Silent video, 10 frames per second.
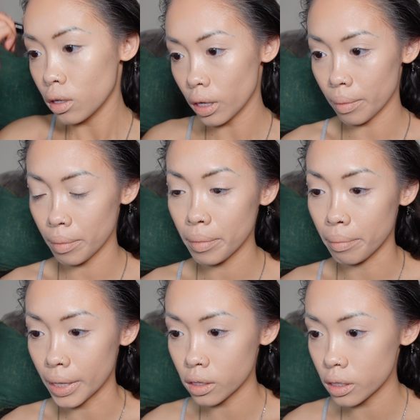I'm gonna
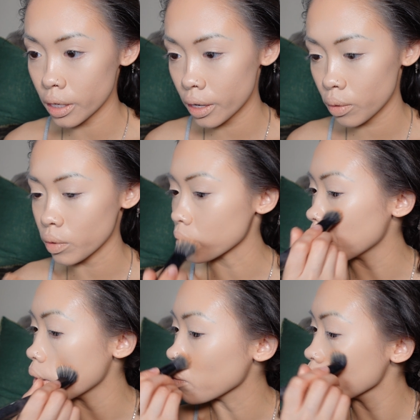mix it with
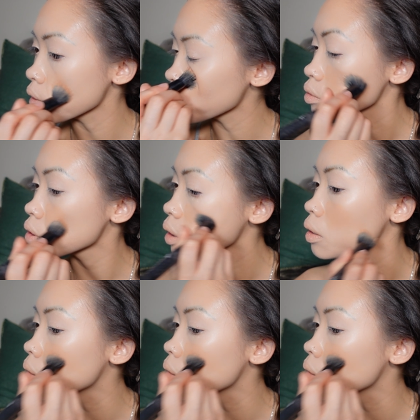my Revolution.